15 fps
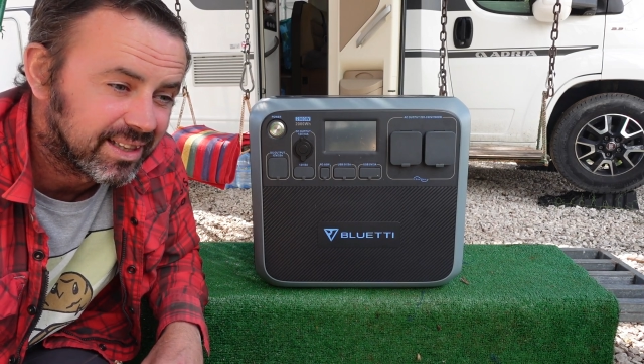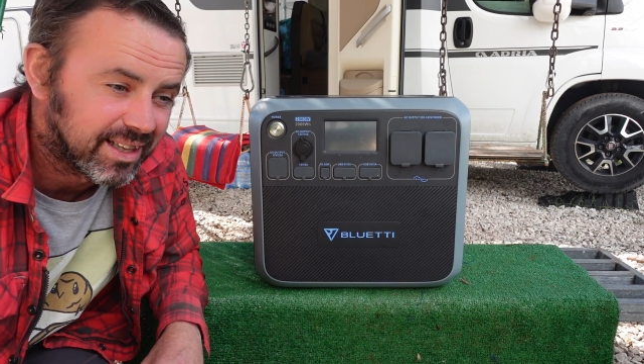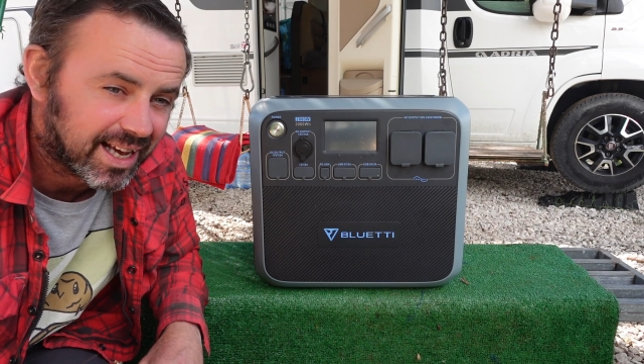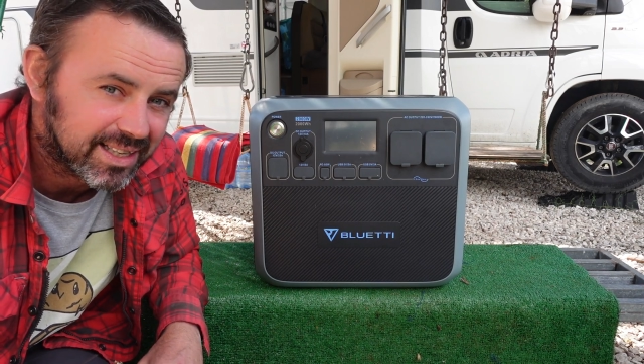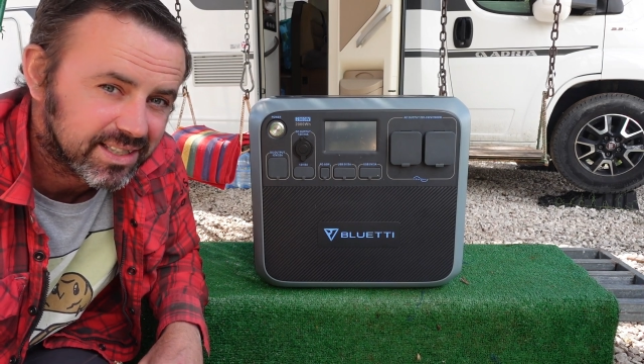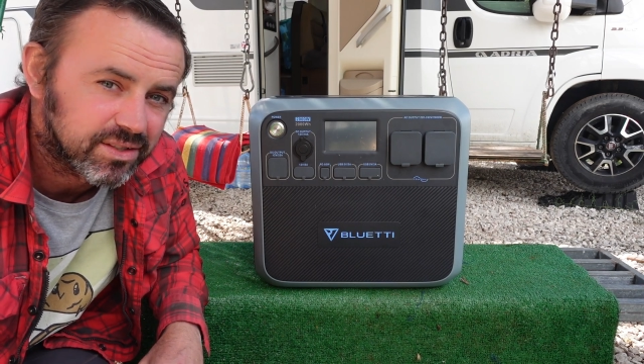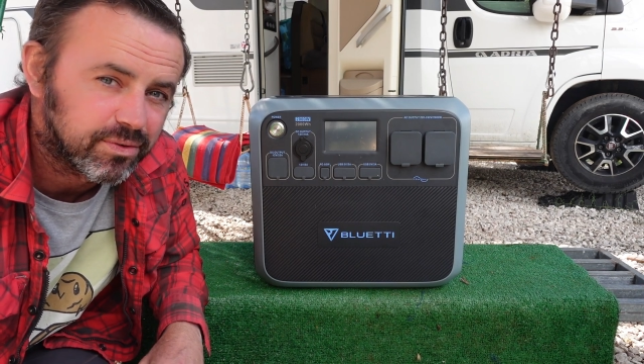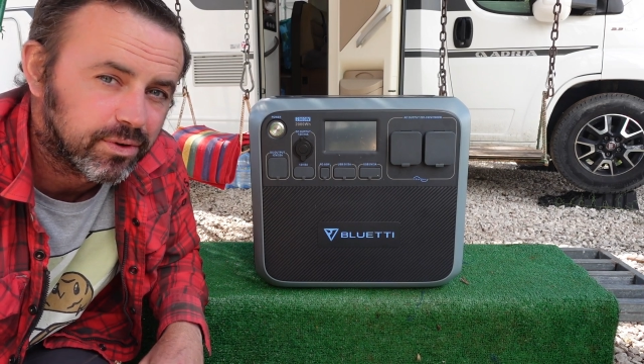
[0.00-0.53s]

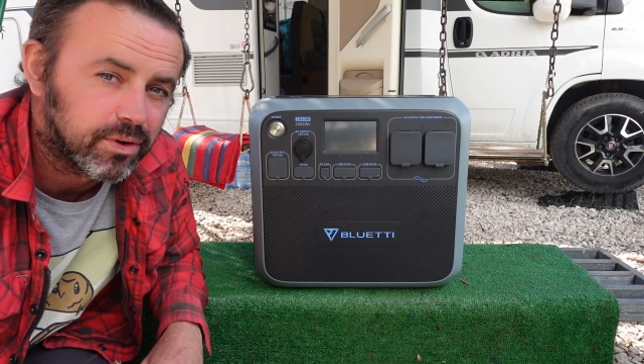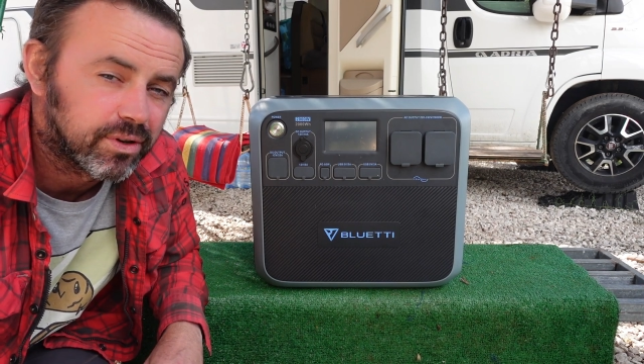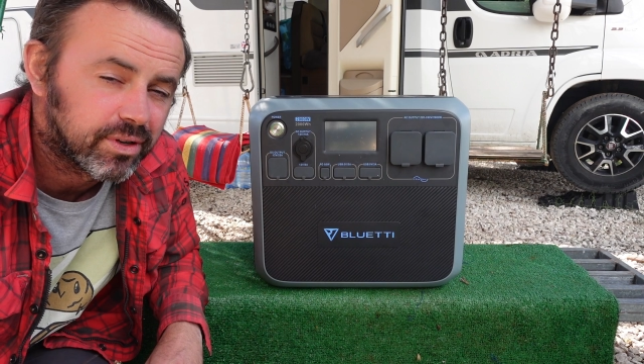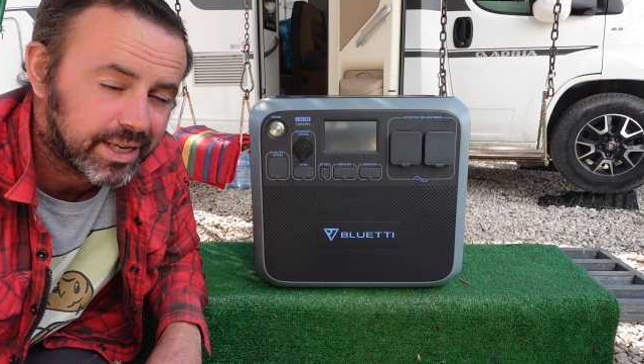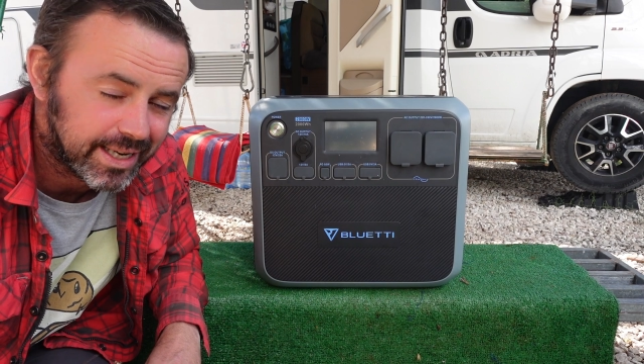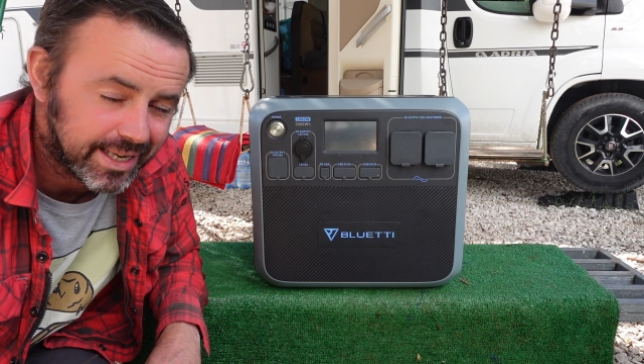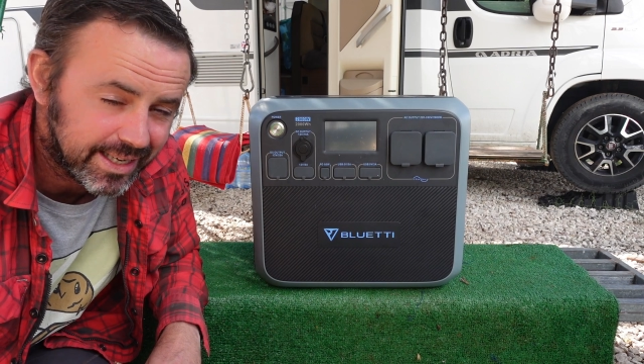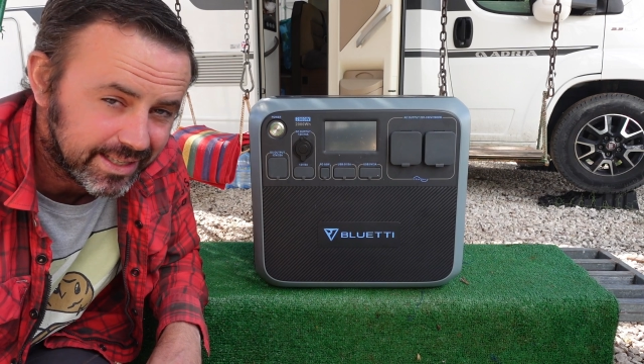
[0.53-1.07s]
last for
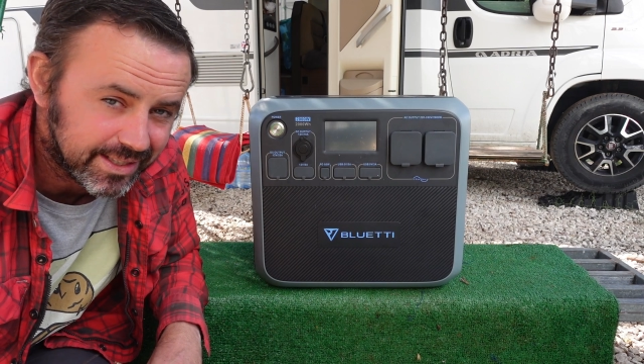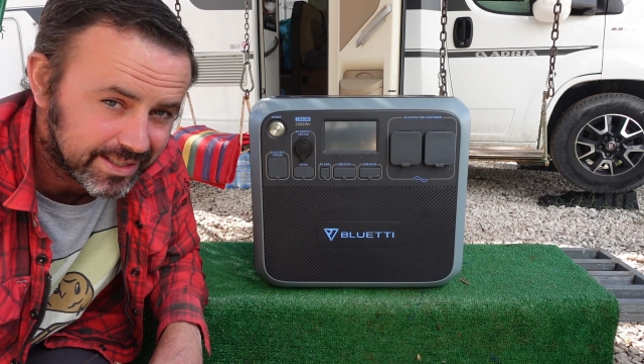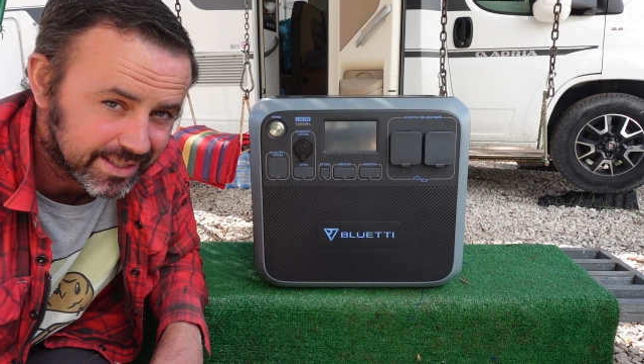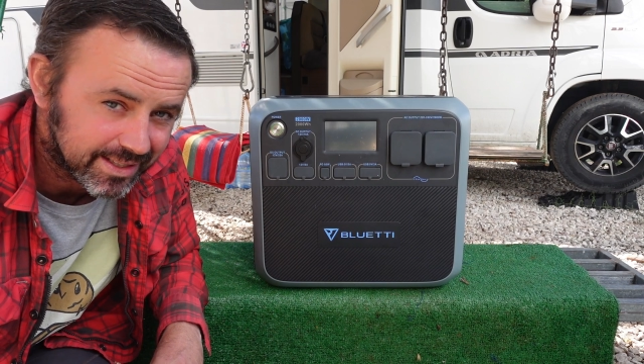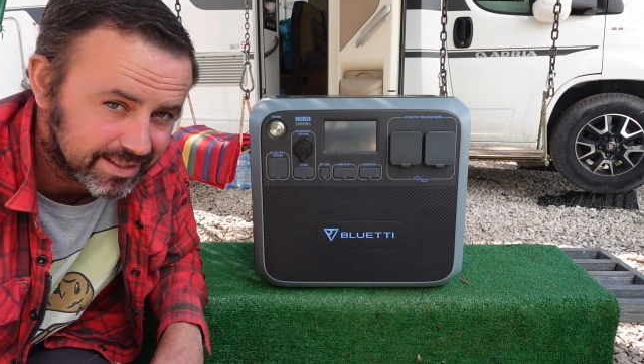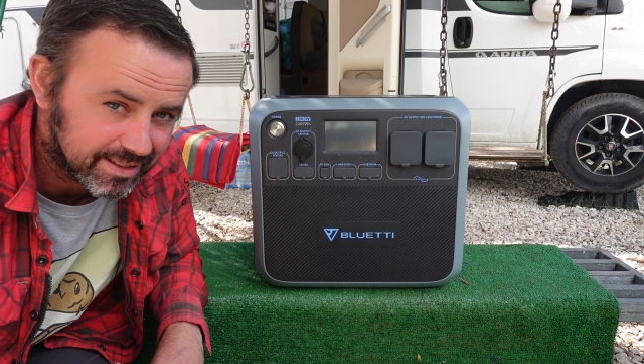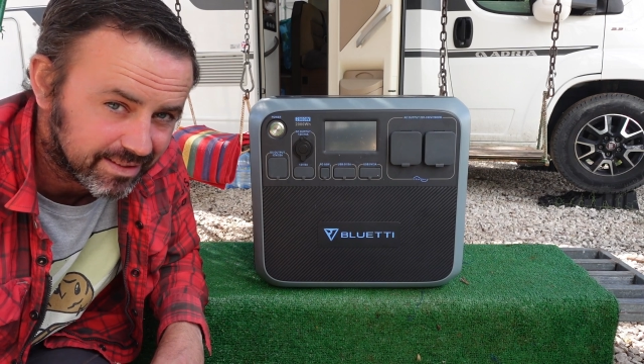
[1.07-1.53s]
ages.